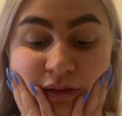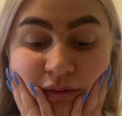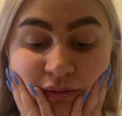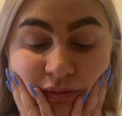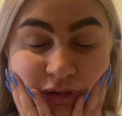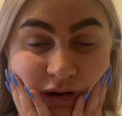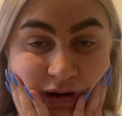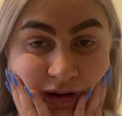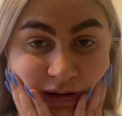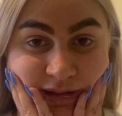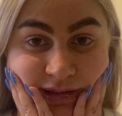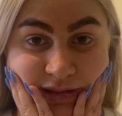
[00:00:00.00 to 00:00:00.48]

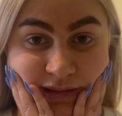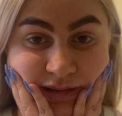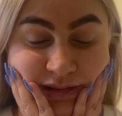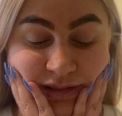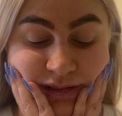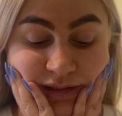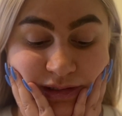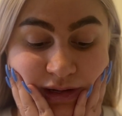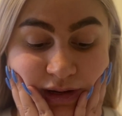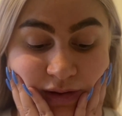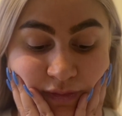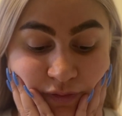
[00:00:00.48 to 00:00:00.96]

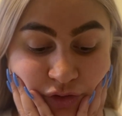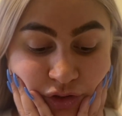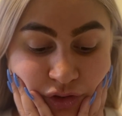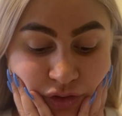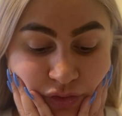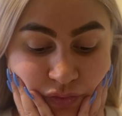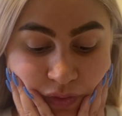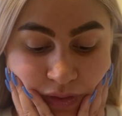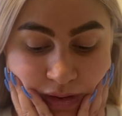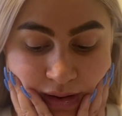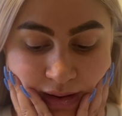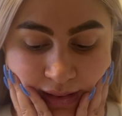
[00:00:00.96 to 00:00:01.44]
Right, I've
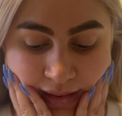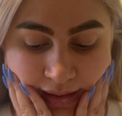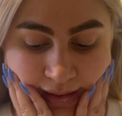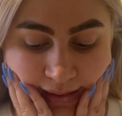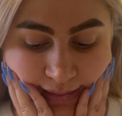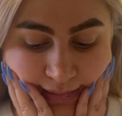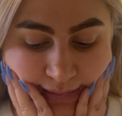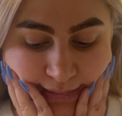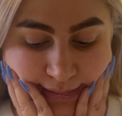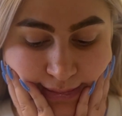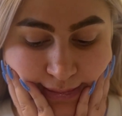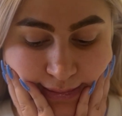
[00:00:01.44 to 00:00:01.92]
just
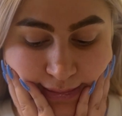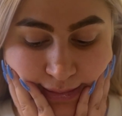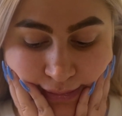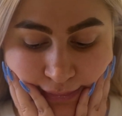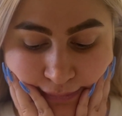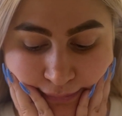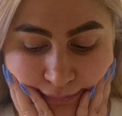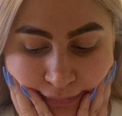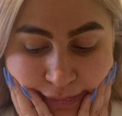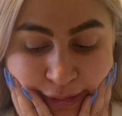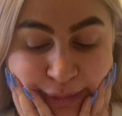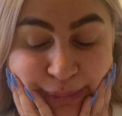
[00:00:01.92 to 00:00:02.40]
realised
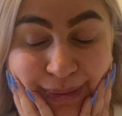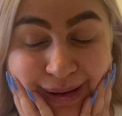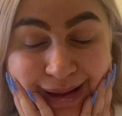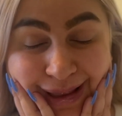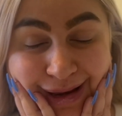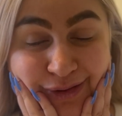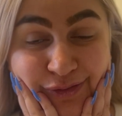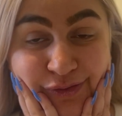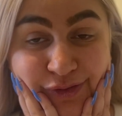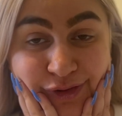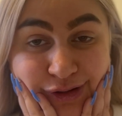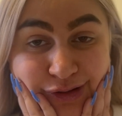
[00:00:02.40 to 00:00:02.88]
that we're
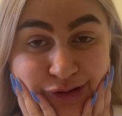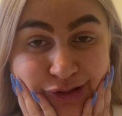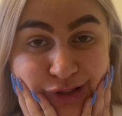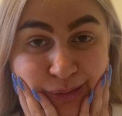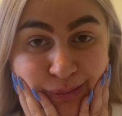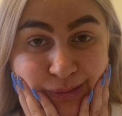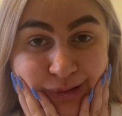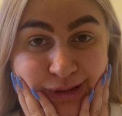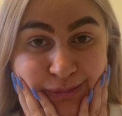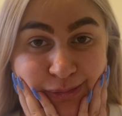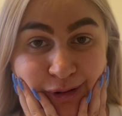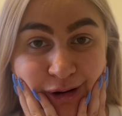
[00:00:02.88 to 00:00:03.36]
getting food
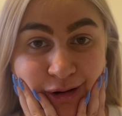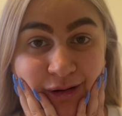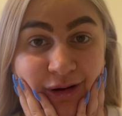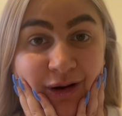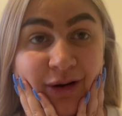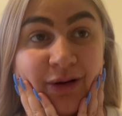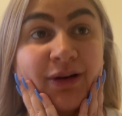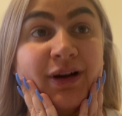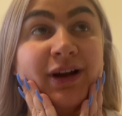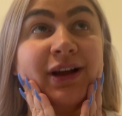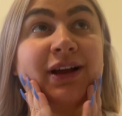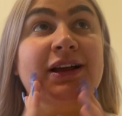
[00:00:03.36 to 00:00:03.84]
chopped
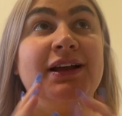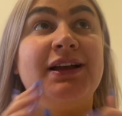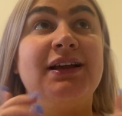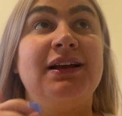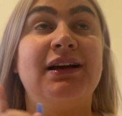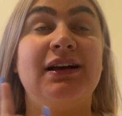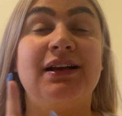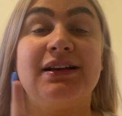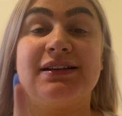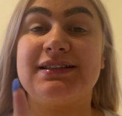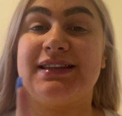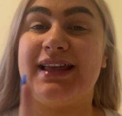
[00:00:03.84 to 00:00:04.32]
tomorrow.
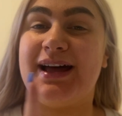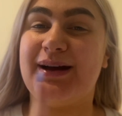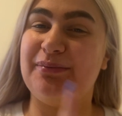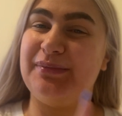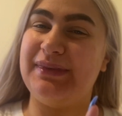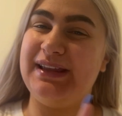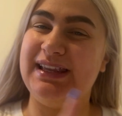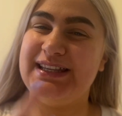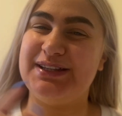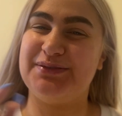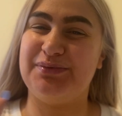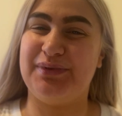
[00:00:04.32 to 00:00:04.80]
So that
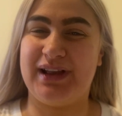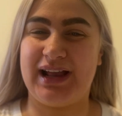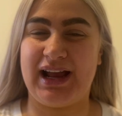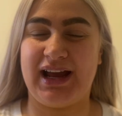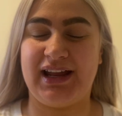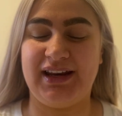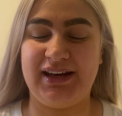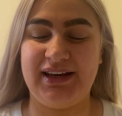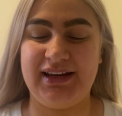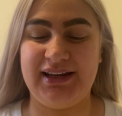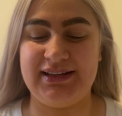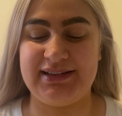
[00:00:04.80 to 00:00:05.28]
means we
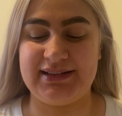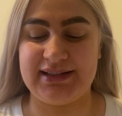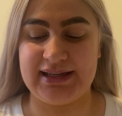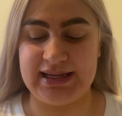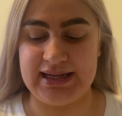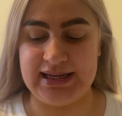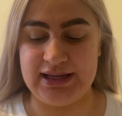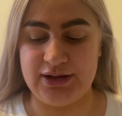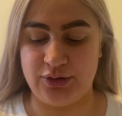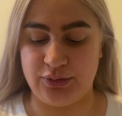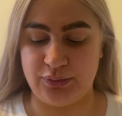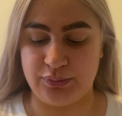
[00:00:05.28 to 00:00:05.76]
kind of need to
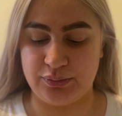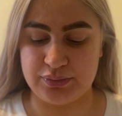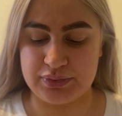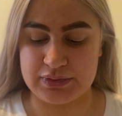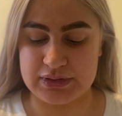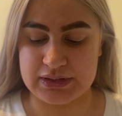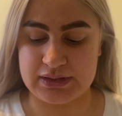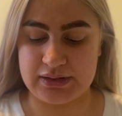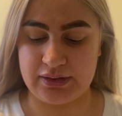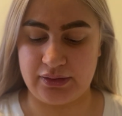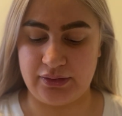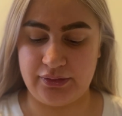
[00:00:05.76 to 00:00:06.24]
eat up
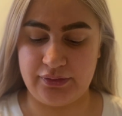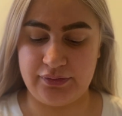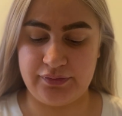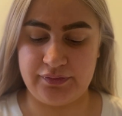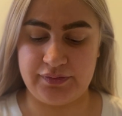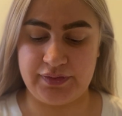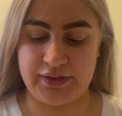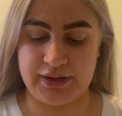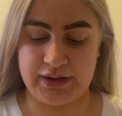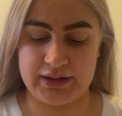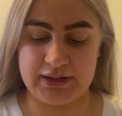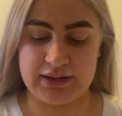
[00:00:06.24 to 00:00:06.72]

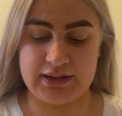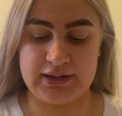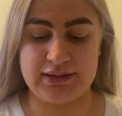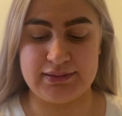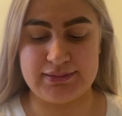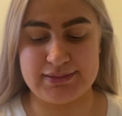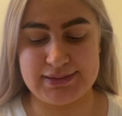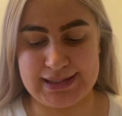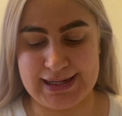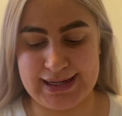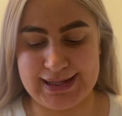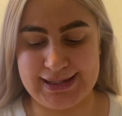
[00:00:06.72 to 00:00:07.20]
stuff that
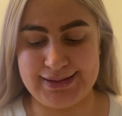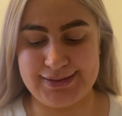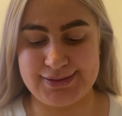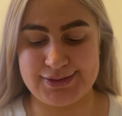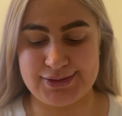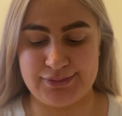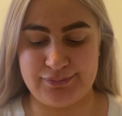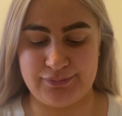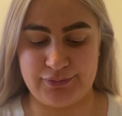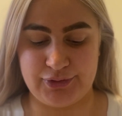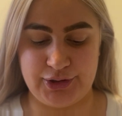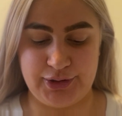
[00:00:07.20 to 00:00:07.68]
is taking
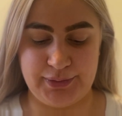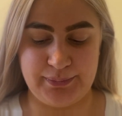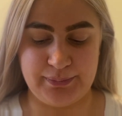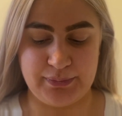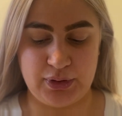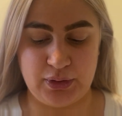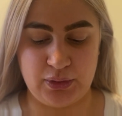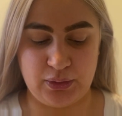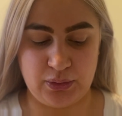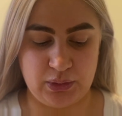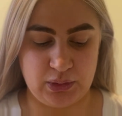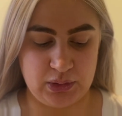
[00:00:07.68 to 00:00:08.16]
some room
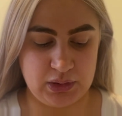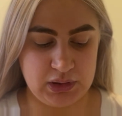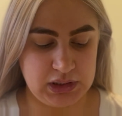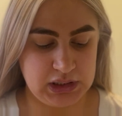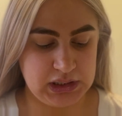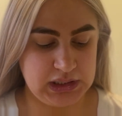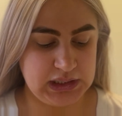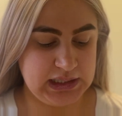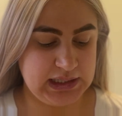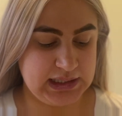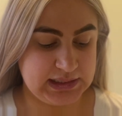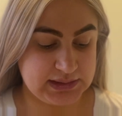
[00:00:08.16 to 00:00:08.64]
or
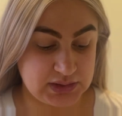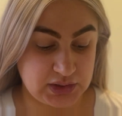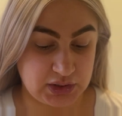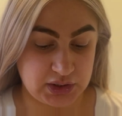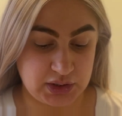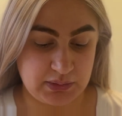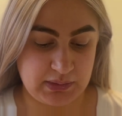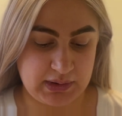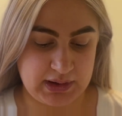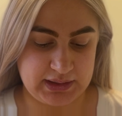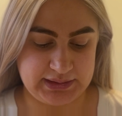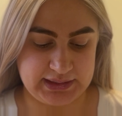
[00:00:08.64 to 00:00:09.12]
it's
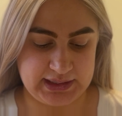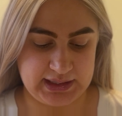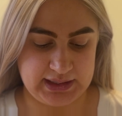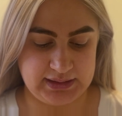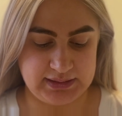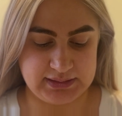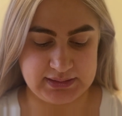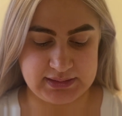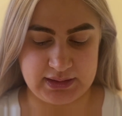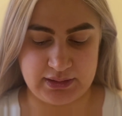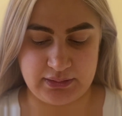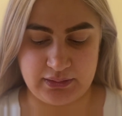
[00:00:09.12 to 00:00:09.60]
going to go on a
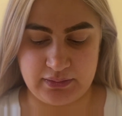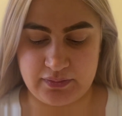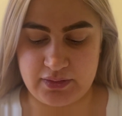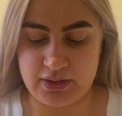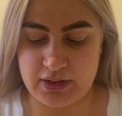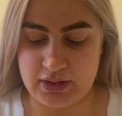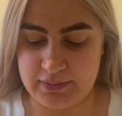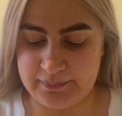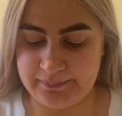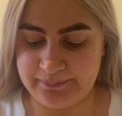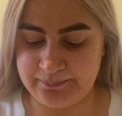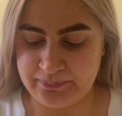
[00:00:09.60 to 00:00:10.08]
date. So I've
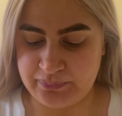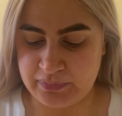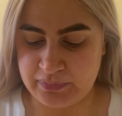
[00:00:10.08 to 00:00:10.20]
got